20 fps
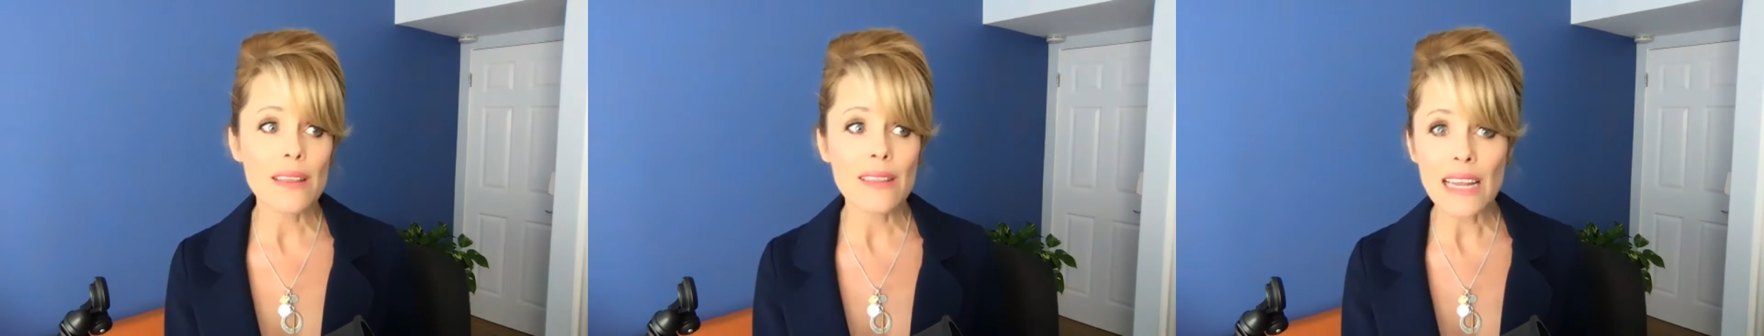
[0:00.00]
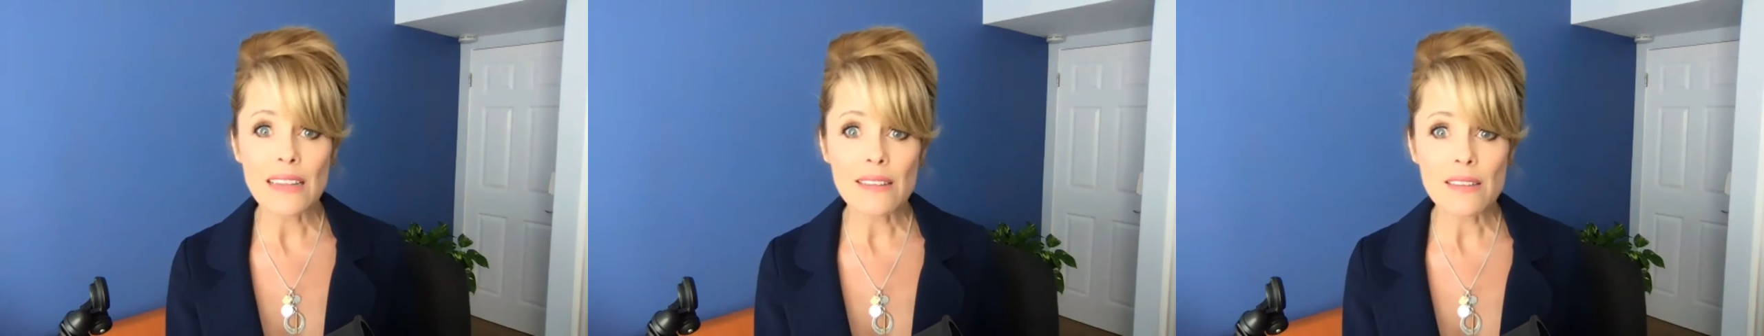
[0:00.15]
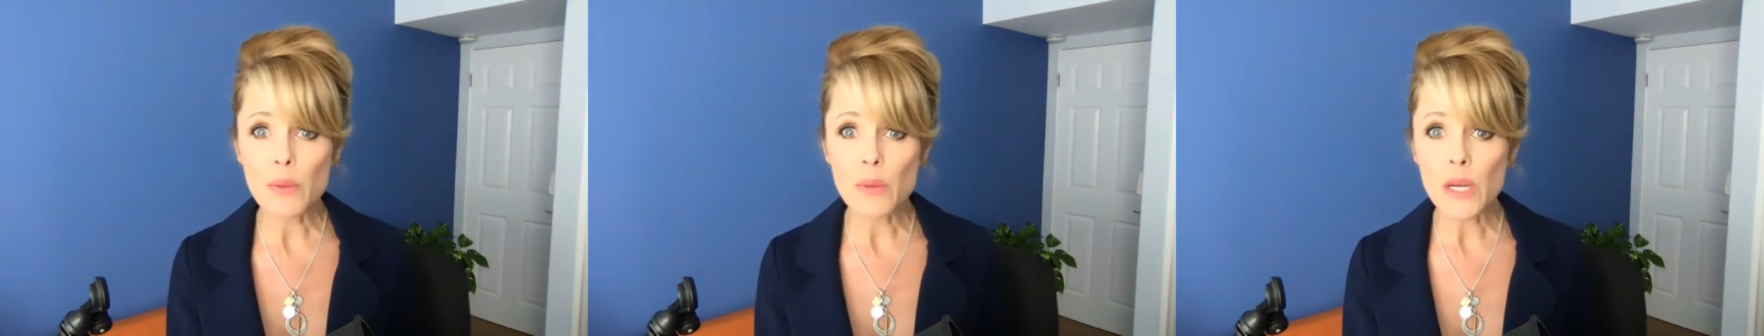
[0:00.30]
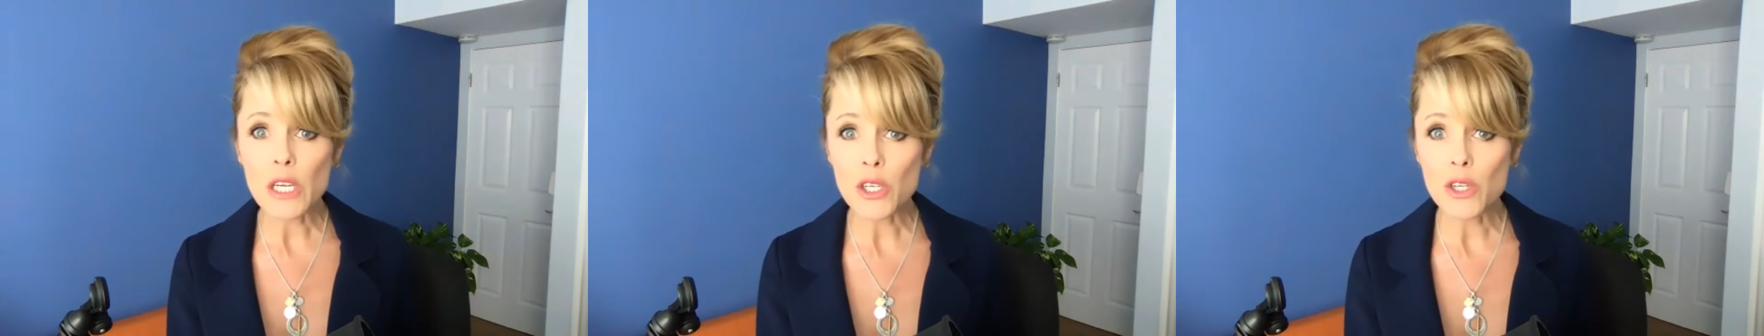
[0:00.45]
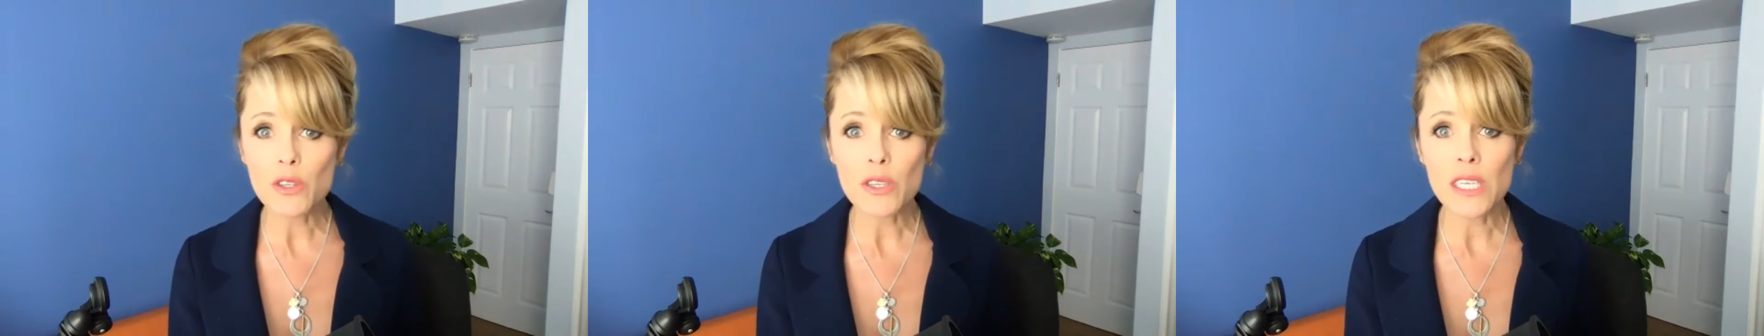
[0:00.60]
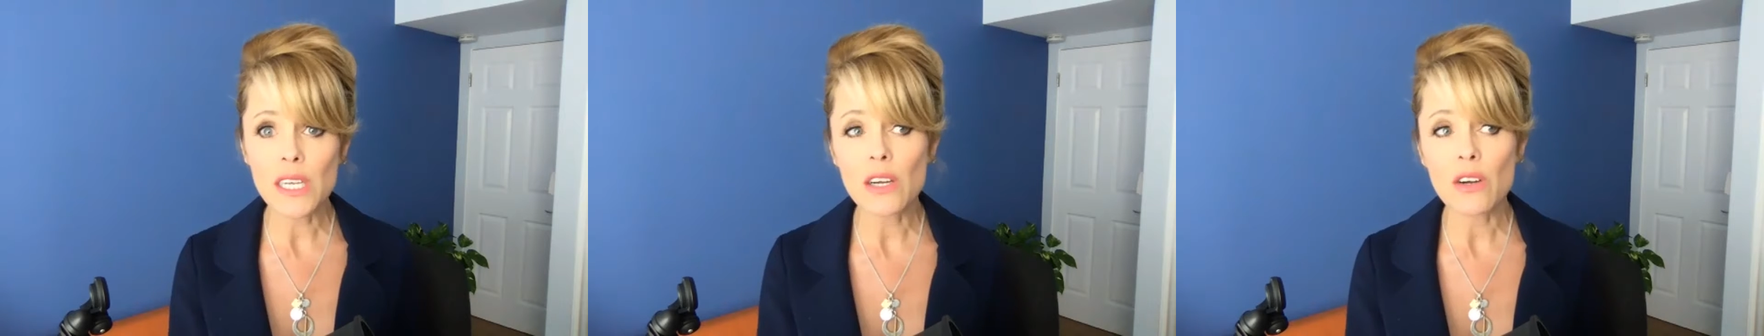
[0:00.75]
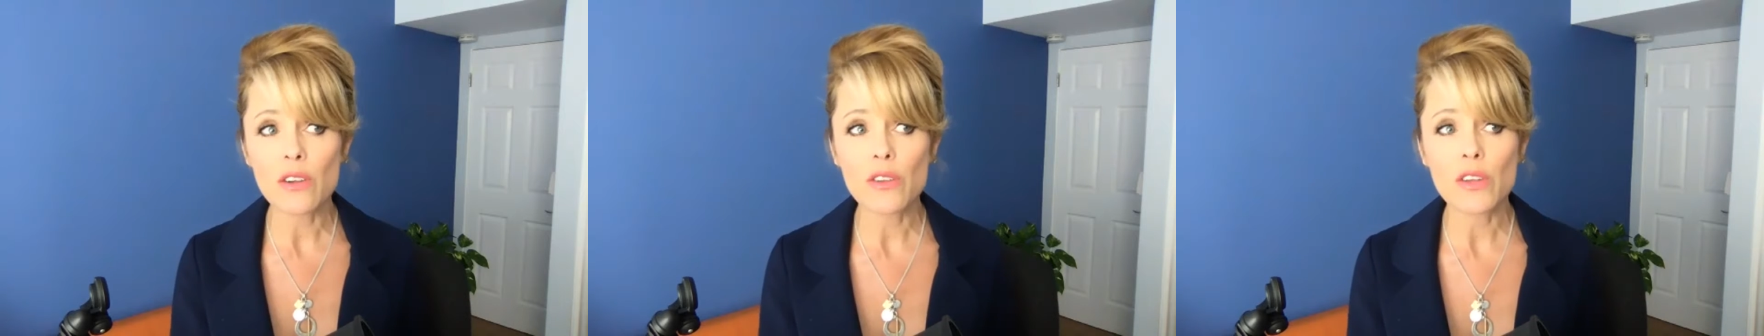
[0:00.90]
that
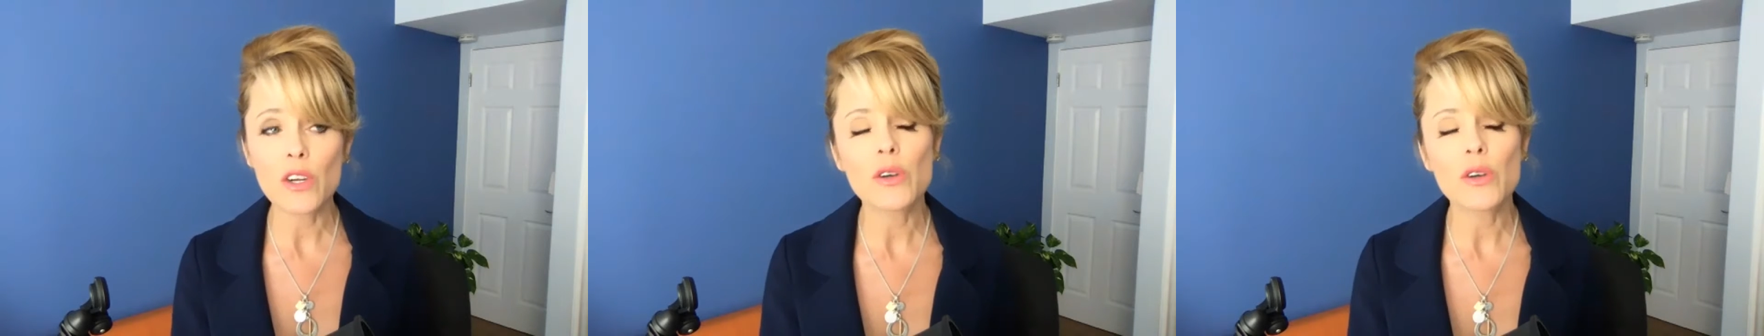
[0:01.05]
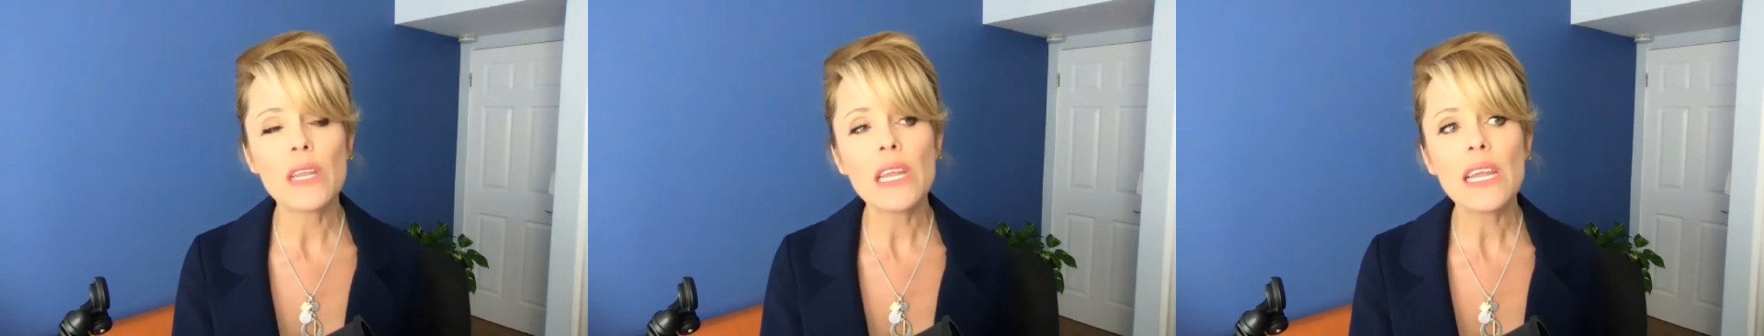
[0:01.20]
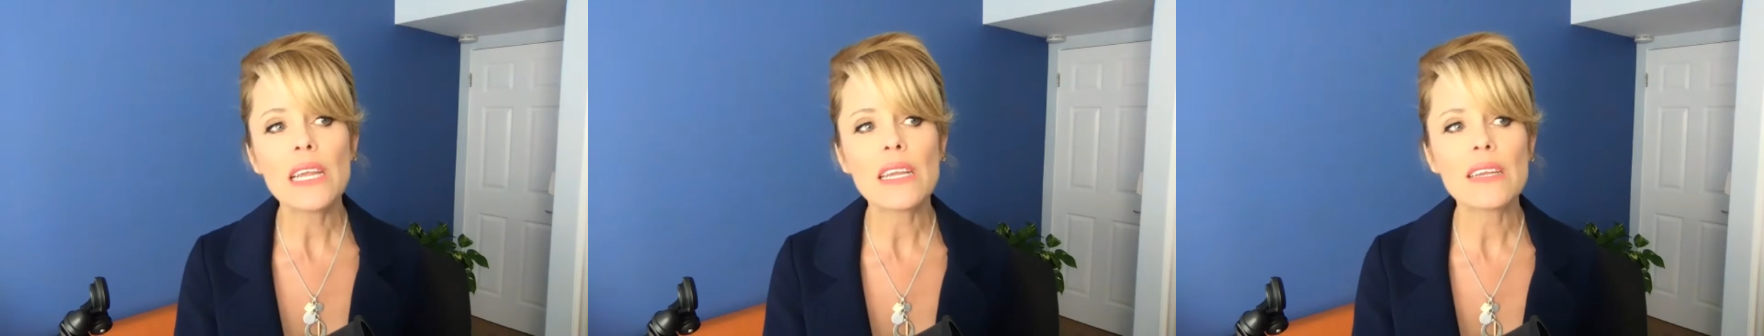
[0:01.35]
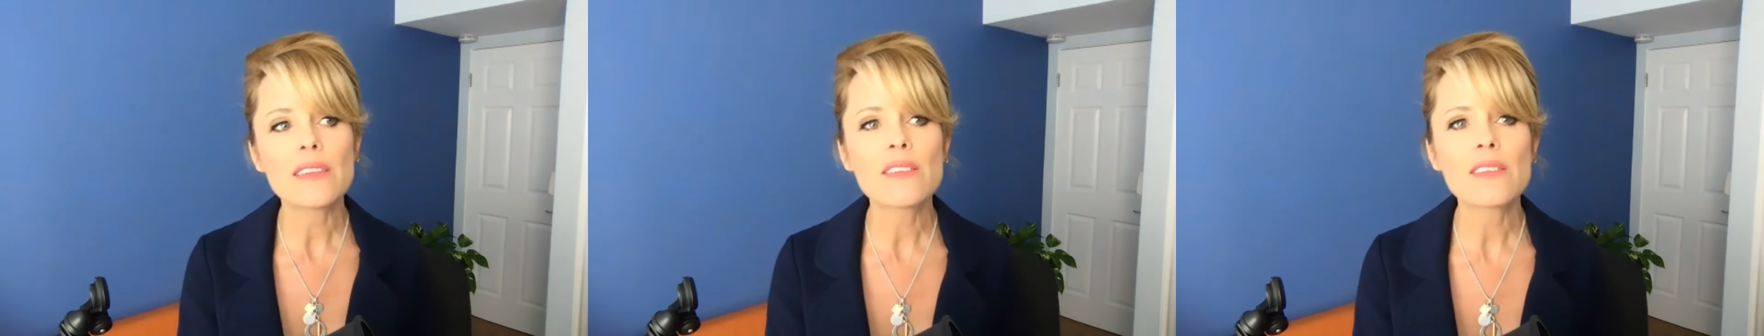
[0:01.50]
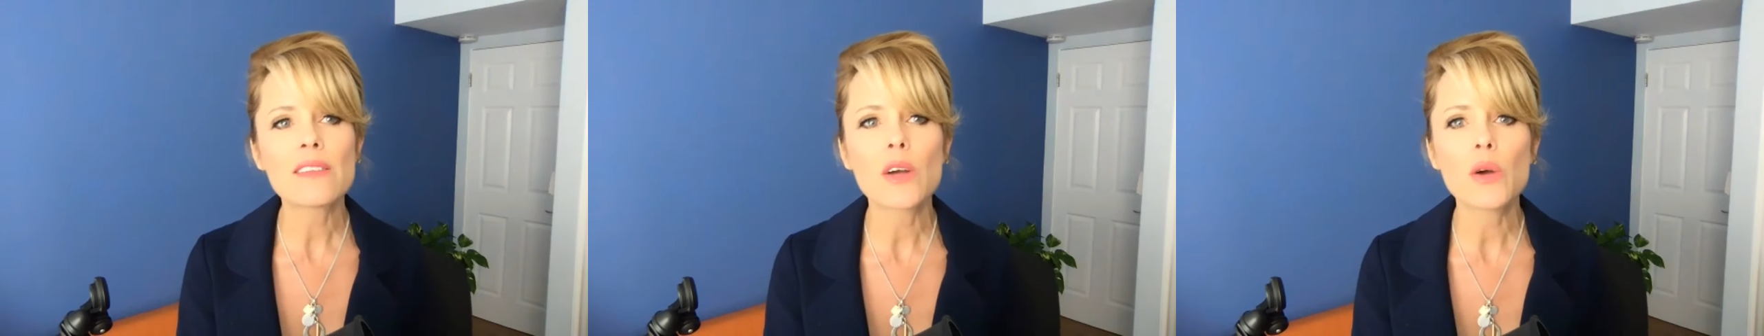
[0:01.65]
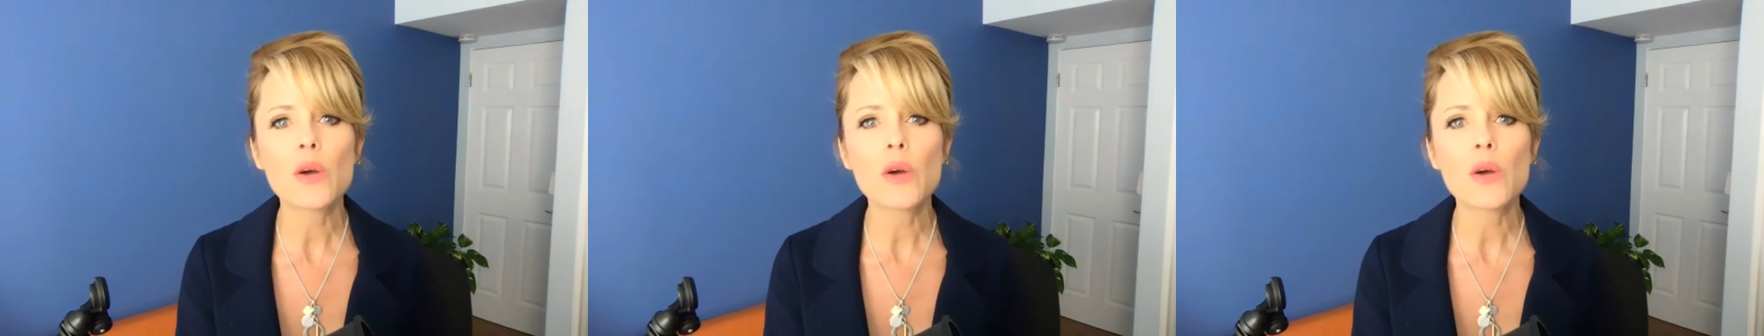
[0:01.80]
specialty or their needs.